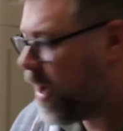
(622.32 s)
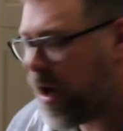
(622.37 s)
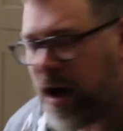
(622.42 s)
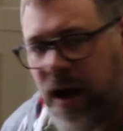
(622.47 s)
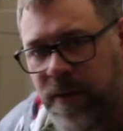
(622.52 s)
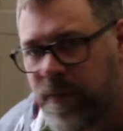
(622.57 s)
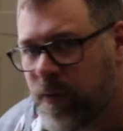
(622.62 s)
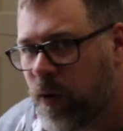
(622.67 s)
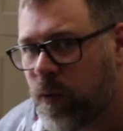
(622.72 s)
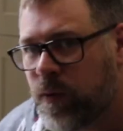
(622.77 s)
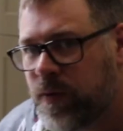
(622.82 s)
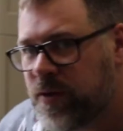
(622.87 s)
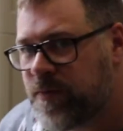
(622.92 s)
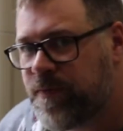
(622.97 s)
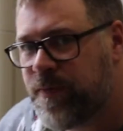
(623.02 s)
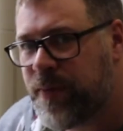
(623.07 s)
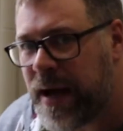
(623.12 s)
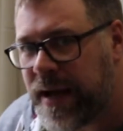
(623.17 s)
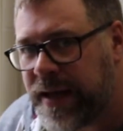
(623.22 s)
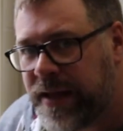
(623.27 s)
I'm always
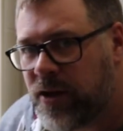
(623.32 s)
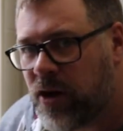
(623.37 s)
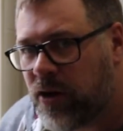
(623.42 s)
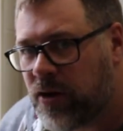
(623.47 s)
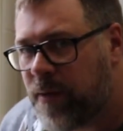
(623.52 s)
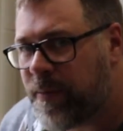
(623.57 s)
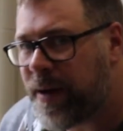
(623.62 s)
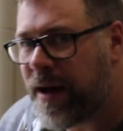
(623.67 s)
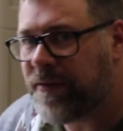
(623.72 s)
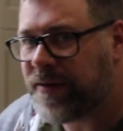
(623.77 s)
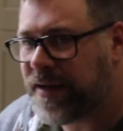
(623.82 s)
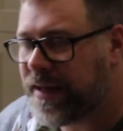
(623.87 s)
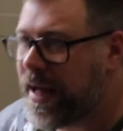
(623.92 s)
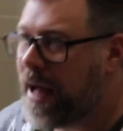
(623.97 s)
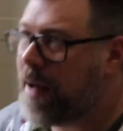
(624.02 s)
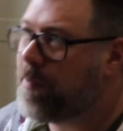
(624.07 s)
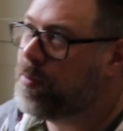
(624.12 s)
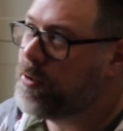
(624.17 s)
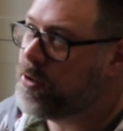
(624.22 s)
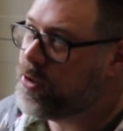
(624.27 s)
banging on about
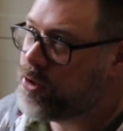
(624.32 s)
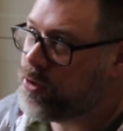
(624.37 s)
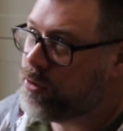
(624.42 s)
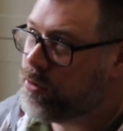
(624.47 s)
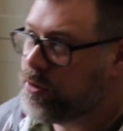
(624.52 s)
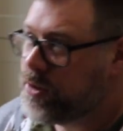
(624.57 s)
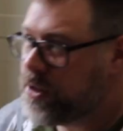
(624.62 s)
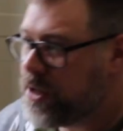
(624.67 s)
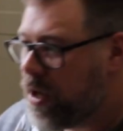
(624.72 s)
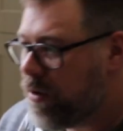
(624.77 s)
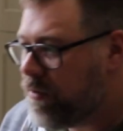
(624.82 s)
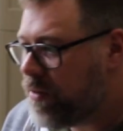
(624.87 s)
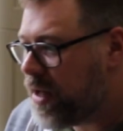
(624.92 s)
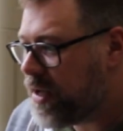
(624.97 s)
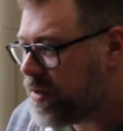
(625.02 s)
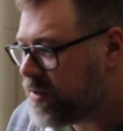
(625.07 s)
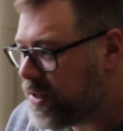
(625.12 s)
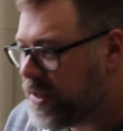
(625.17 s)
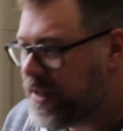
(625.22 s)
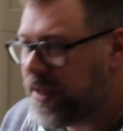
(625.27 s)
gapless audio
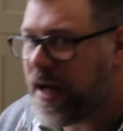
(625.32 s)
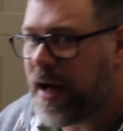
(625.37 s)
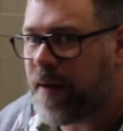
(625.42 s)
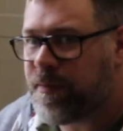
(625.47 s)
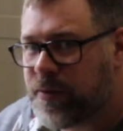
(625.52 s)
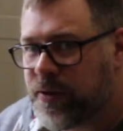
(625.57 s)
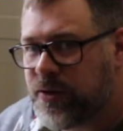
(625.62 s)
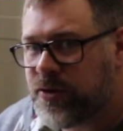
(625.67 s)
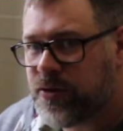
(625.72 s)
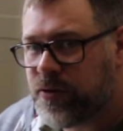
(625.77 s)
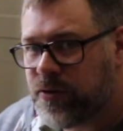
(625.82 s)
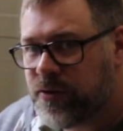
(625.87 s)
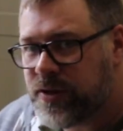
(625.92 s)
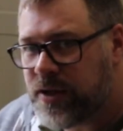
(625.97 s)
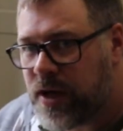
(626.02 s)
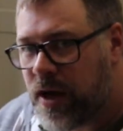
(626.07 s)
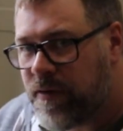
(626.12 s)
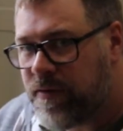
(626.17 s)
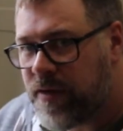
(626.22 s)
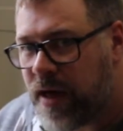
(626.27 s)
this and gapless
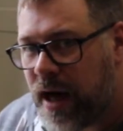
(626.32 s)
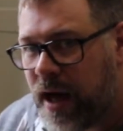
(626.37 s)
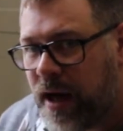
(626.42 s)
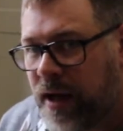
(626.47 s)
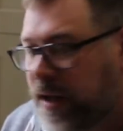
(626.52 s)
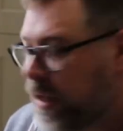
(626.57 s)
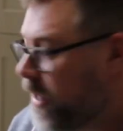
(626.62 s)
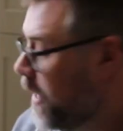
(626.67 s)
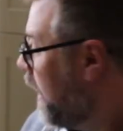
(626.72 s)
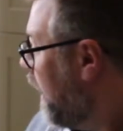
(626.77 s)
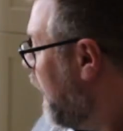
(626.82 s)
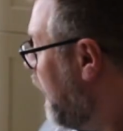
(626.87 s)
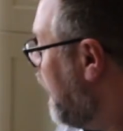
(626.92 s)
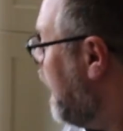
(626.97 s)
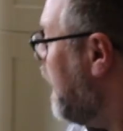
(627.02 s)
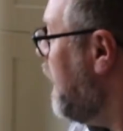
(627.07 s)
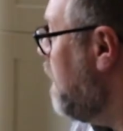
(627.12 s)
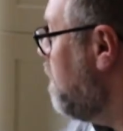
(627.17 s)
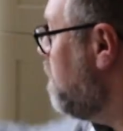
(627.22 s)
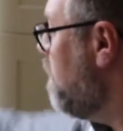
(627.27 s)
audio that. It
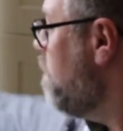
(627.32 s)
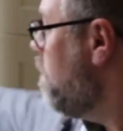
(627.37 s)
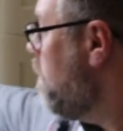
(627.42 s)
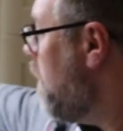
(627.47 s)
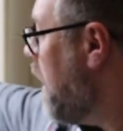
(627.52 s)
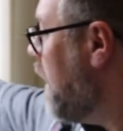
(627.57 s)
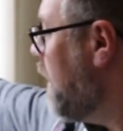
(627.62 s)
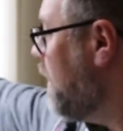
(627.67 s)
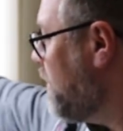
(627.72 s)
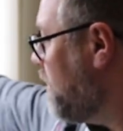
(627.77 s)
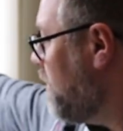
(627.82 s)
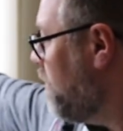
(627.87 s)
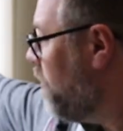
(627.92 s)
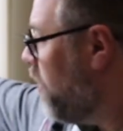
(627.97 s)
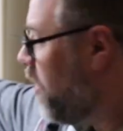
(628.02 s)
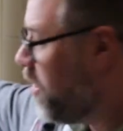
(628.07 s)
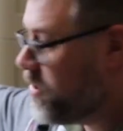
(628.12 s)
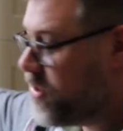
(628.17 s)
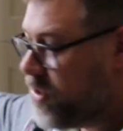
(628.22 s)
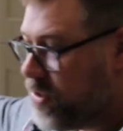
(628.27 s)
even makes
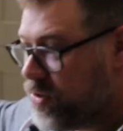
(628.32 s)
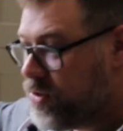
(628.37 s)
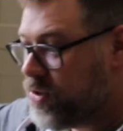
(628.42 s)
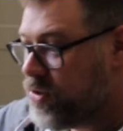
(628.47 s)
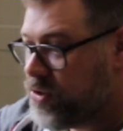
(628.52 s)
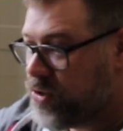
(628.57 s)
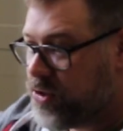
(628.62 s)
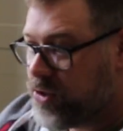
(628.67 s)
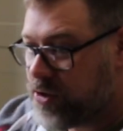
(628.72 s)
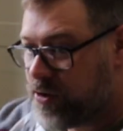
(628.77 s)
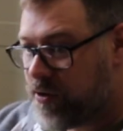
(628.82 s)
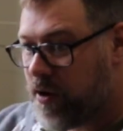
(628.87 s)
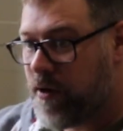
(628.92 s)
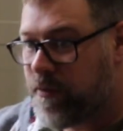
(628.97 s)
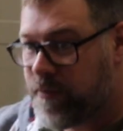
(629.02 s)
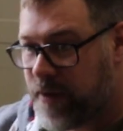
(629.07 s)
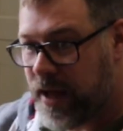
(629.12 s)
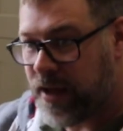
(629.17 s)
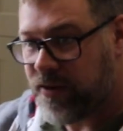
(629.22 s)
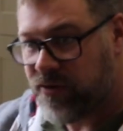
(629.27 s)
devices such as the
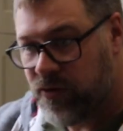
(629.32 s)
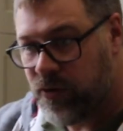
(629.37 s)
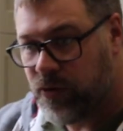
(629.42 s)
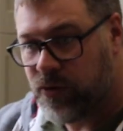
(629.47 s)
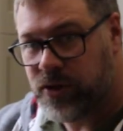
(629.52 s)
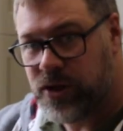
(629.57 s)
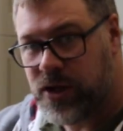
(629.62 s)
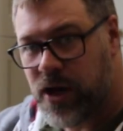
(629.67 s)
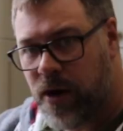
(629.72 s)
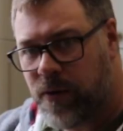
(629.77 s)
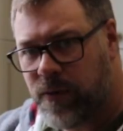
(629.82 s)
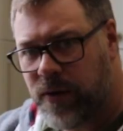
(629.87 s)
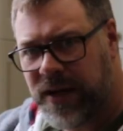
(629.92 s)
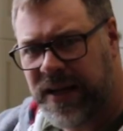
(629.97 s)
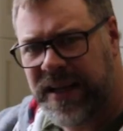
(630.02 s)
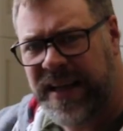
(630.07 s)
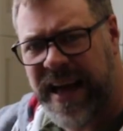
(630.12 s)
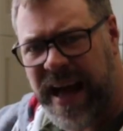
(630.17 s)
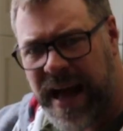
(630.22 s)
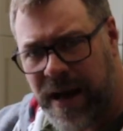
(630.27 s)
Chromecast Audio
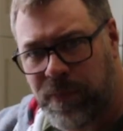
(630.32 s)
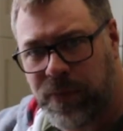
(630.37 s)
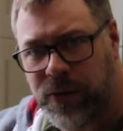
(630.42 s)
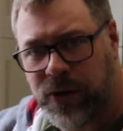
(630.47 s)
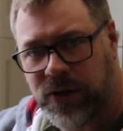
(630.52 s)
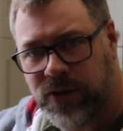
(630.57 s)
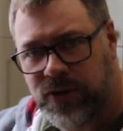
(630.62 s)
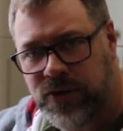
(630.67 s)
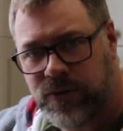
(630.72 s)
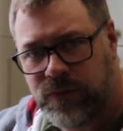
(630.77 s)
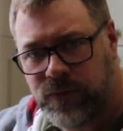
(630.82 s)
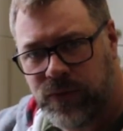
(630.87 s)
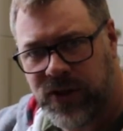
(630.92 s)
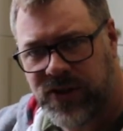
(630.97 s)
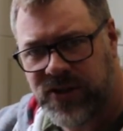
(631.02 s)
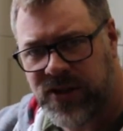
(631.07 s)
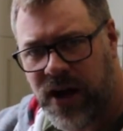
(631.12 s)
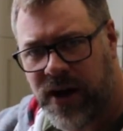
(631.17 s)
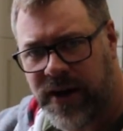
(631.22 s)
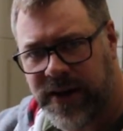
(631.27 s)
gapless
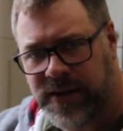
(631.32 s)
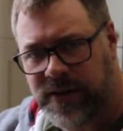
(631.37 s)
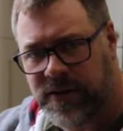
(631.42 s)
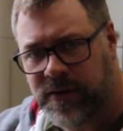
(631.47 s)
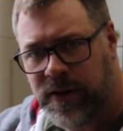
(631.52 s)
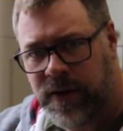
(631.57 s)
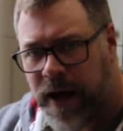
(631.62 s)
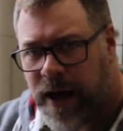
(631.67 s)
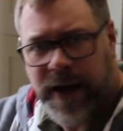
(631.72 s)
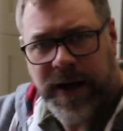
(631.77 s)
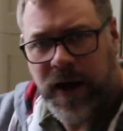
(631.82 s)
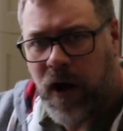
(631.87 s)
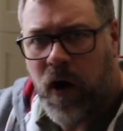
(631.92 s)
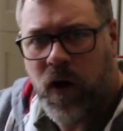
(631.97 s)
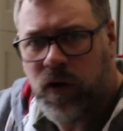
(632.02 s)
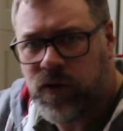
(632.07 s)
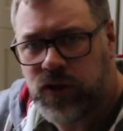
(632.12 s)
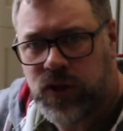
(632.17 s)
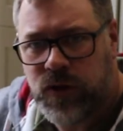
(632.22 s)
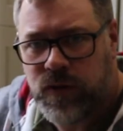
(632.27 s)
with Tidal. I
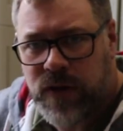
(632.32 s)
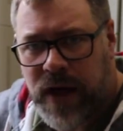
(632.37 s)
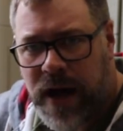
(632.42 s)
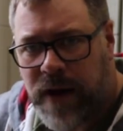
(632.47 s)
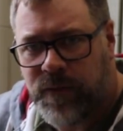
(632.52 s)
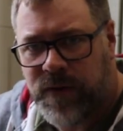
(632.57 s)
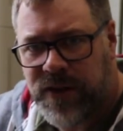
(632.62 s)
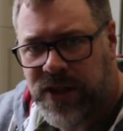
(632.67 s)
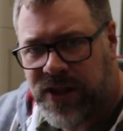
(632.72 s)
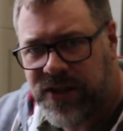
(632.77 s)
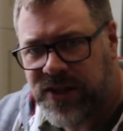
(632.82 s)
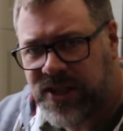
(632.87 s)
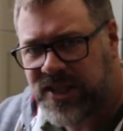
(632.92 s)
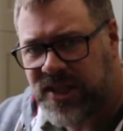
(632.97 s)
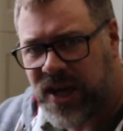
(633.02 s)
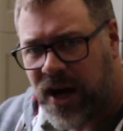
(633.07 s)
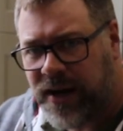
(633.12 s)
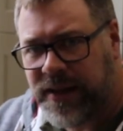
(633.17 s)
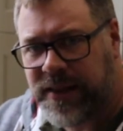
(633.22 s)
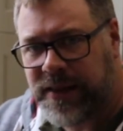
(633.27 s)
can't do that within the
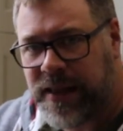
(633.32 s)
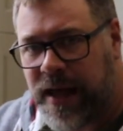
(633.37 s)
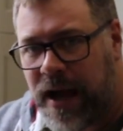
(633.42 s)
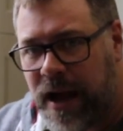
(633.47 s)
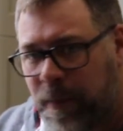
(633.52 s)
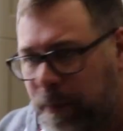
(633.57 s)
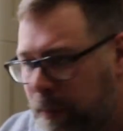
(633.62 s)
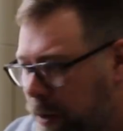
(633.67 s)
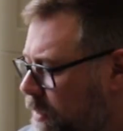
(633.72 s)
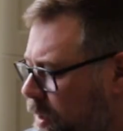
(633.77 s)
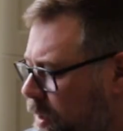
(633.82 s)
Tidal app.